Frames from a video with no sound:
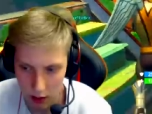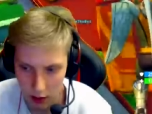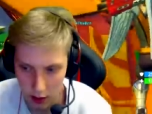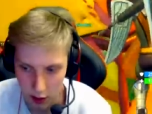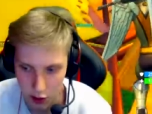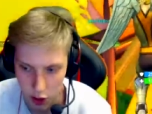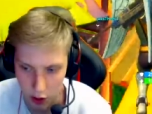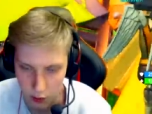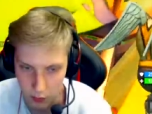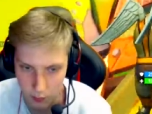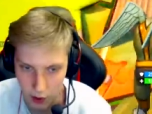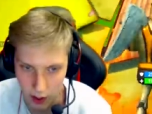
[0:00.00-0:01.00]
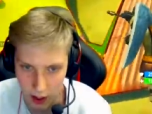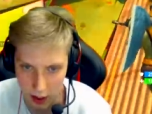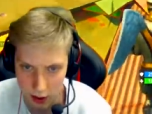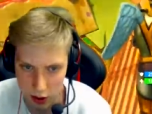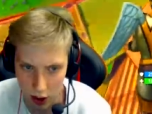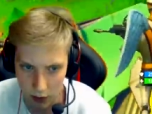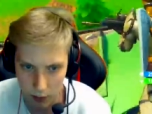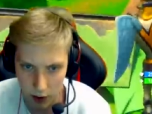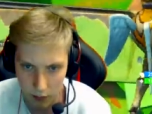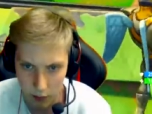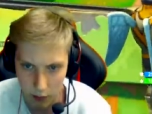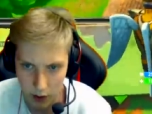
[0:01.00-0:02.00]
I'm going to choke them with my uh, scope
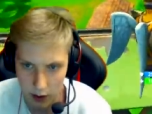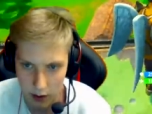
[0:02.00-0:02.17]
rifle, right?